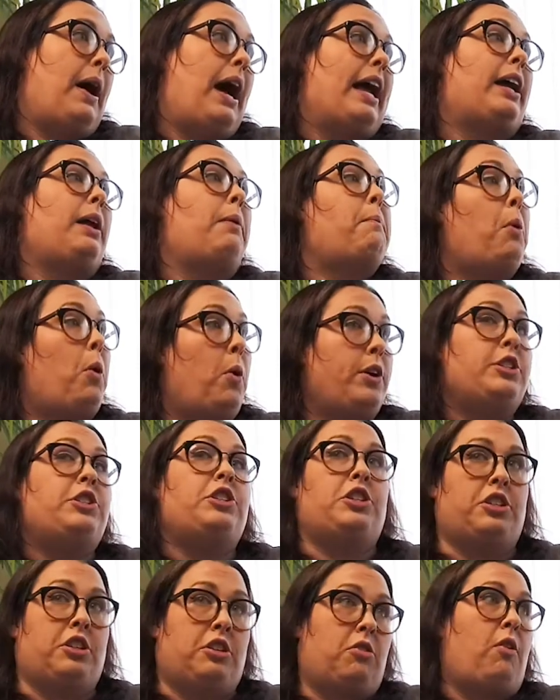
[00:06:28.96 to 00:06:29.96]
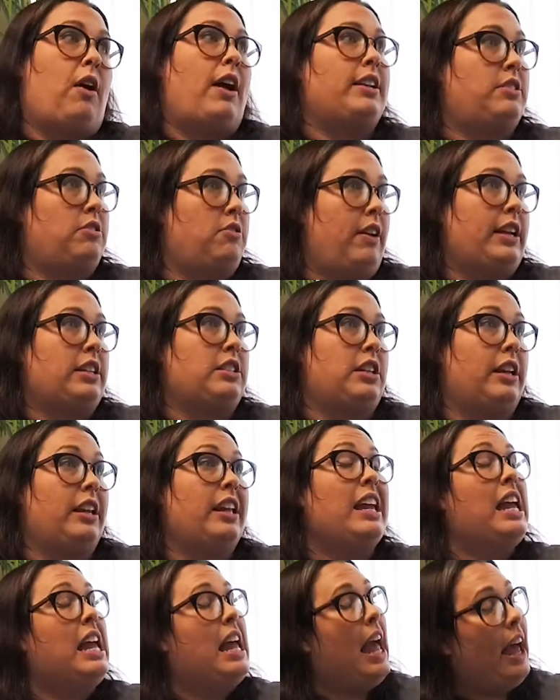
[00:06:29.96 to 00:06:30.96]
I can point you to the right
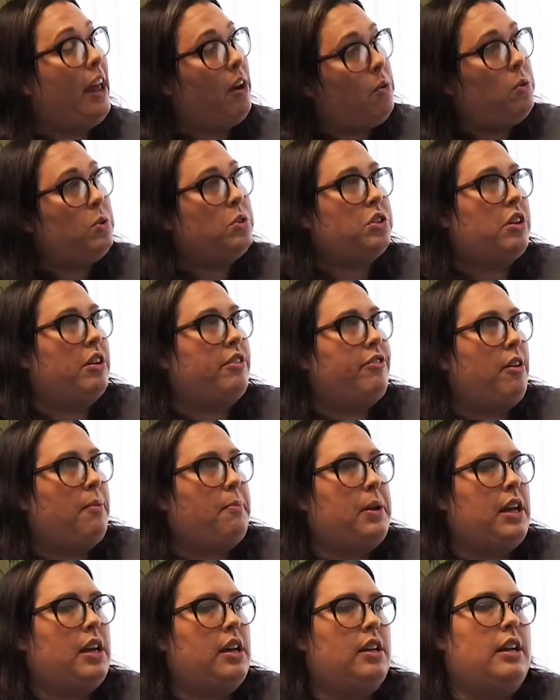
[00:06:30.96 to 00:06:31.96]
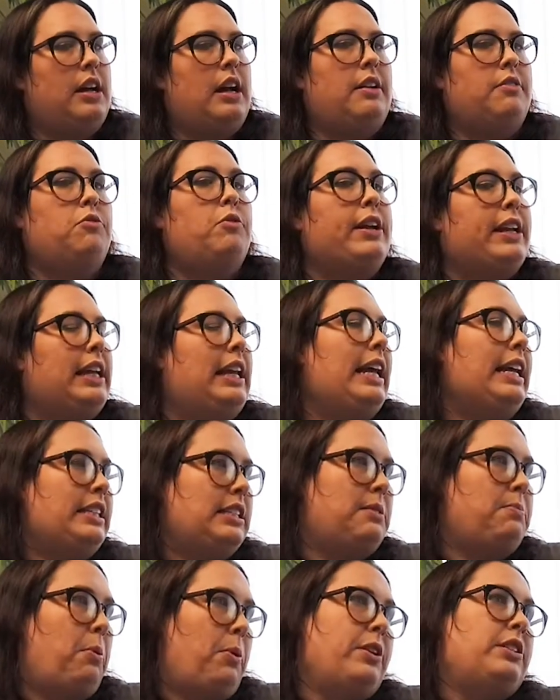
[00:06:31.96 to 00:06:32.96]
direction. And also from a
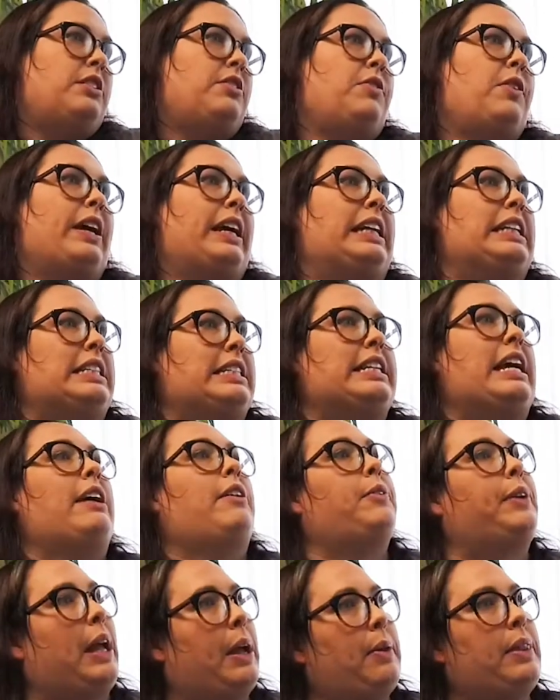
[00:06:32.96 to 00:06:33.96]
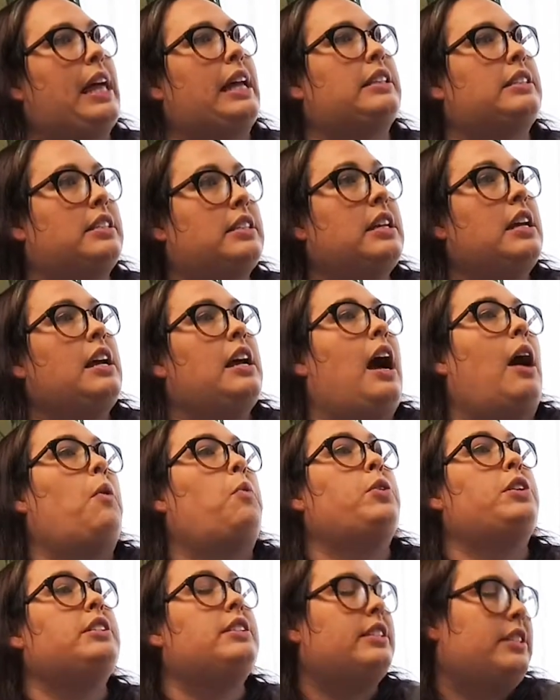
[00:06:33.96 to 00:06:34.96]
regulated point of view, I can say, okay, I
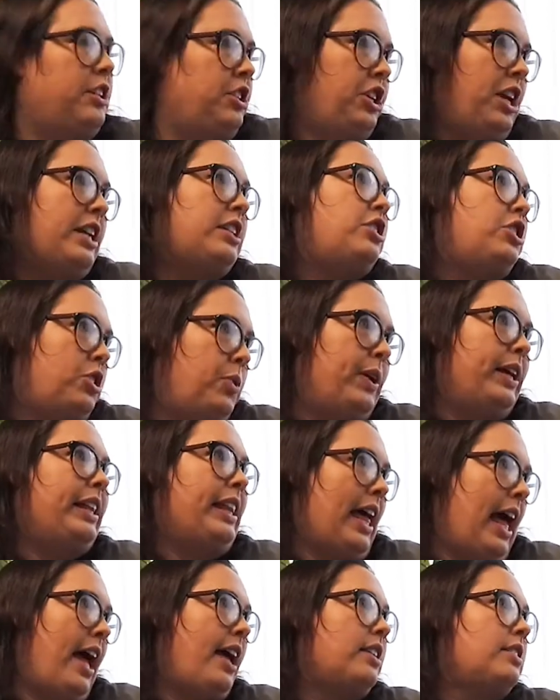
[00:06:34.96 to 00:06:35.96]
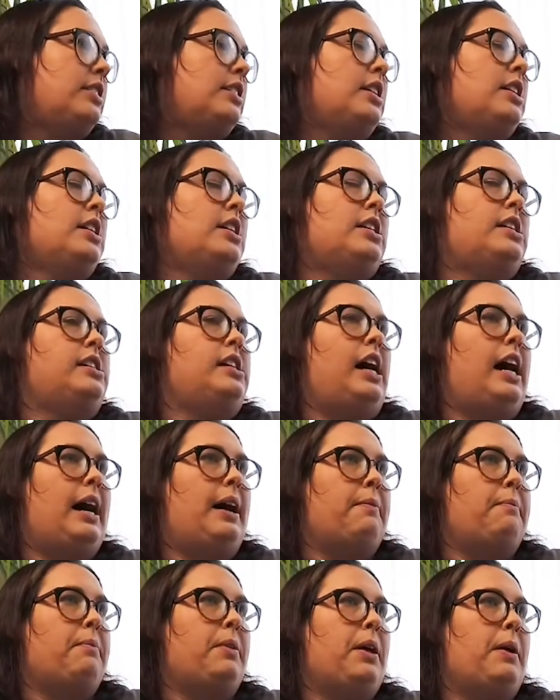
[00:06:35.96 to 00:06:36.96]
wouldn't suggest doing that.
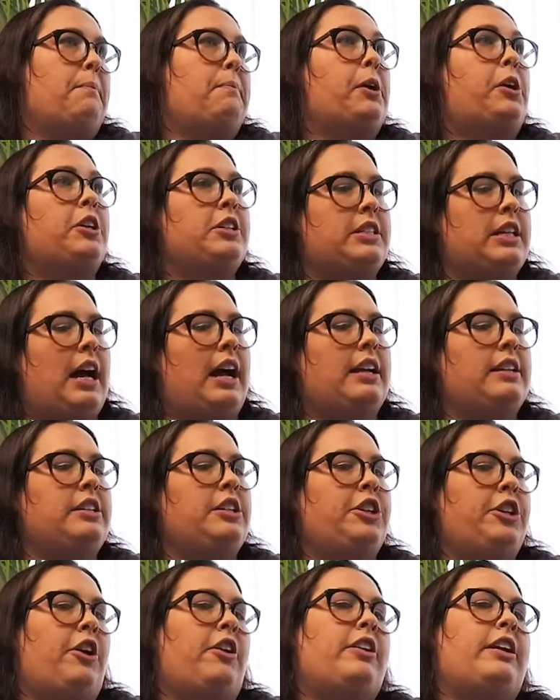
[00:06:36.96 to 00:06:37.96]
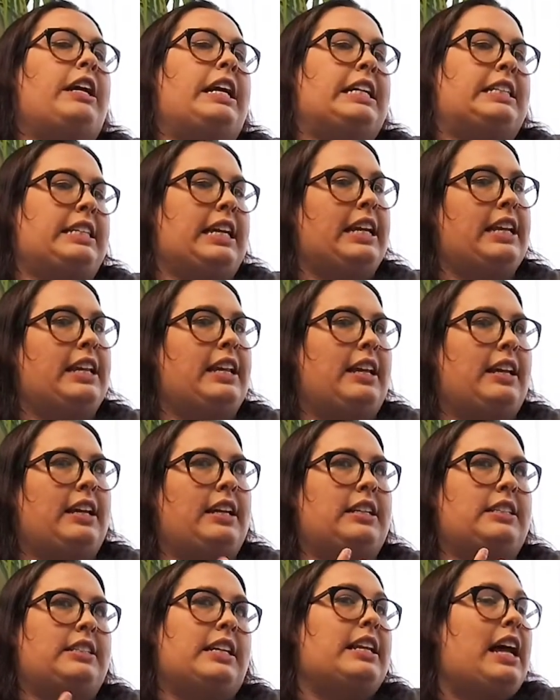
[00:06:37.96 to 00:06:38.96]
Because
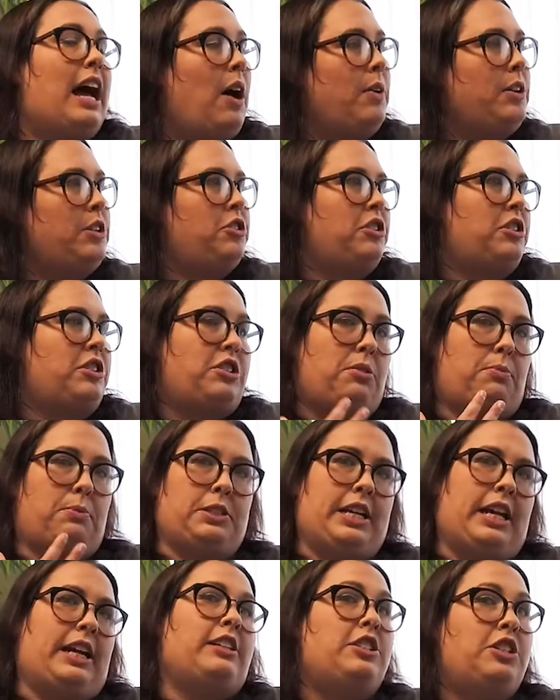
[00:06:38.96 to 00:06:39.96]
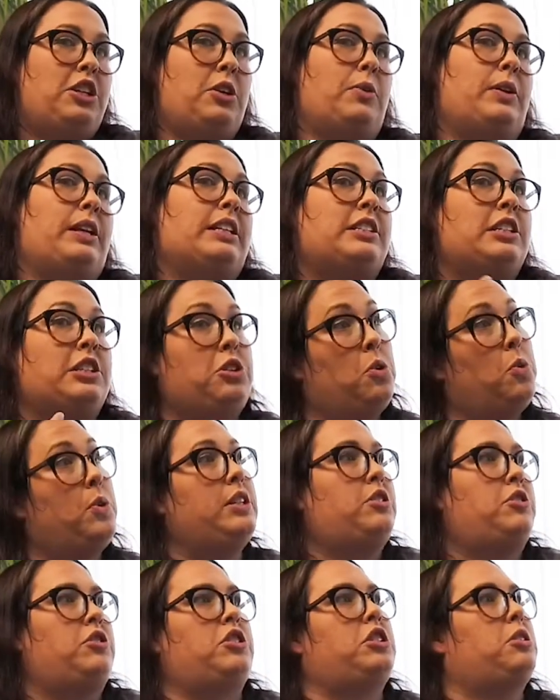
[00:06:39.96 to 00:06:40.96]
it's in our interest to protect you, and it's in your
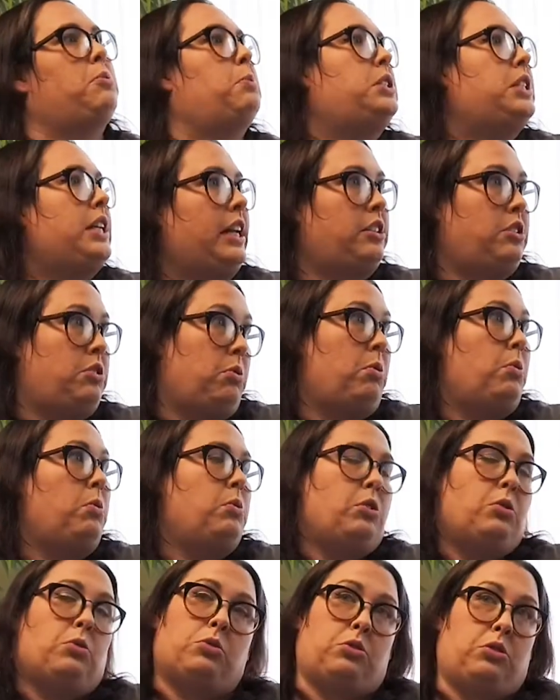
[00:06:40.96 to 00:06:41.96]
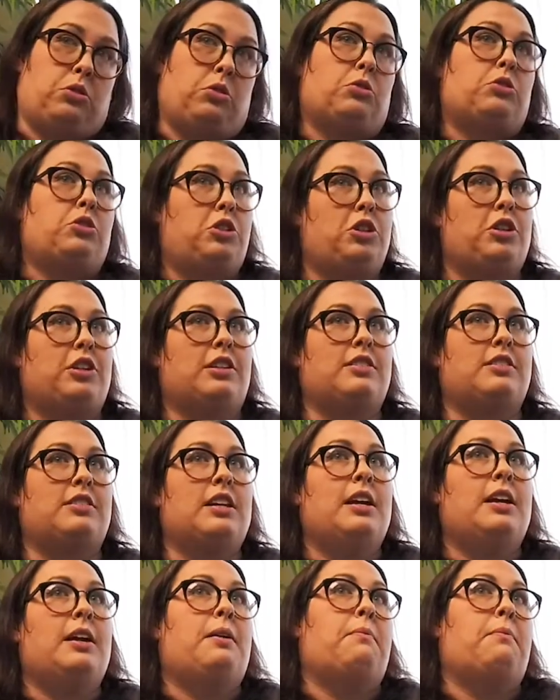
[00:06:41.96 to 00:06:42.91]
interest to protect your students,